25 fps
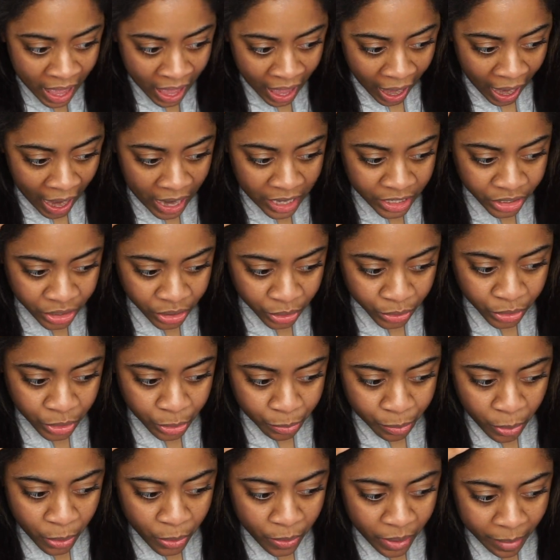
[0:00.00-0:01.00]
I sewed the
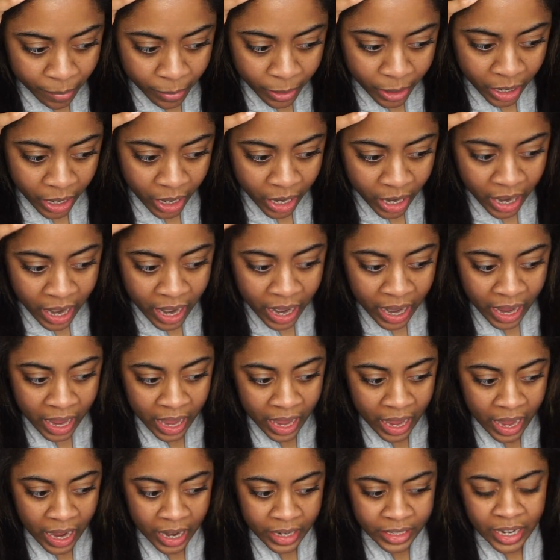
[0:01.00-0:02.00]
perimeter,
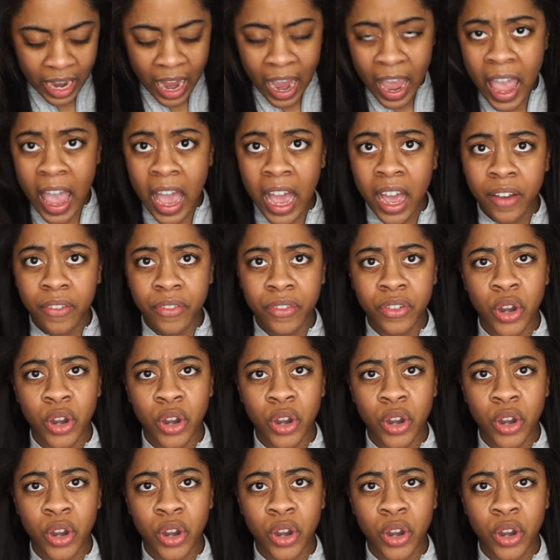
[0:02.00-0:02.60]
and I have